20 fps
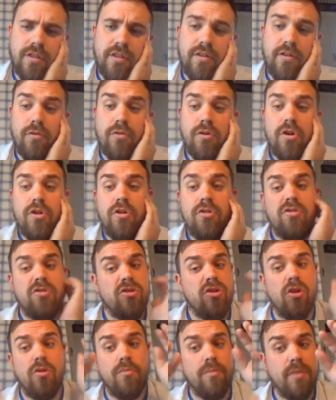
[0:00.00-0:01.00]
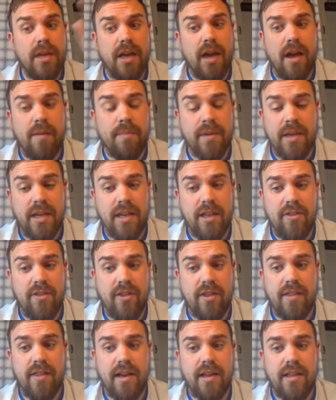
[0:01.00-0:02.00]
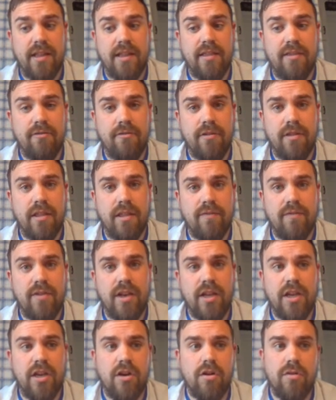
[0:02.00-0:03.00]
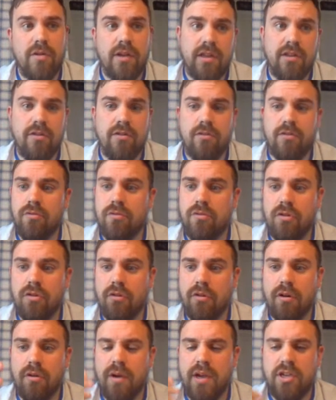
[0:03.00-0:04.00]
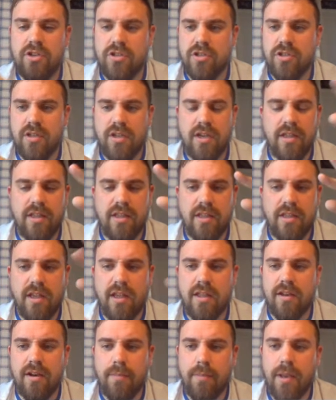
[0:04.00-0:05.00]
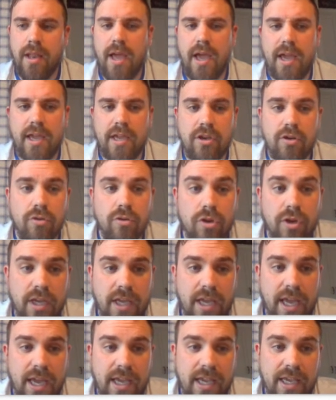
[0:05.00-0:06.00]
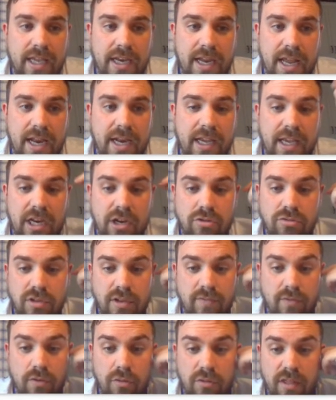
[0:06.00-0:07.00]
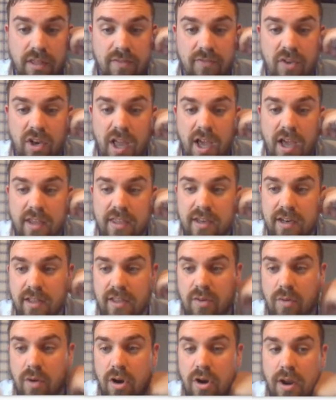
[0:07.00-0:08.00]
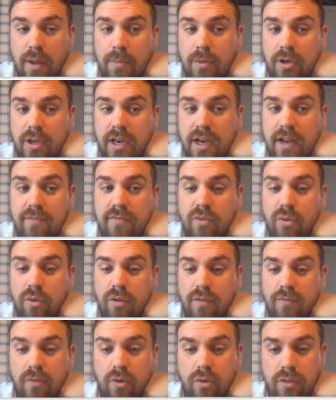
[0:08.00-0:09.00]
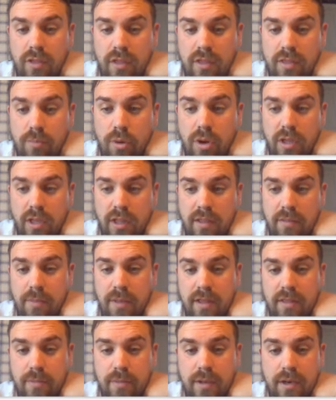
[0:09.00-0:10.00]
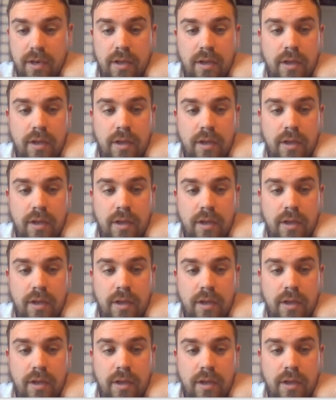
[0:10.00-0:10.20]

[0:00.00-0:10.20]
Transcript: So don't be copying anything that I didn't do in this video into your equation because it doesn't apply. You're looking at kinetic energy versus velocity squared. I'm looking at force versus spring displacement.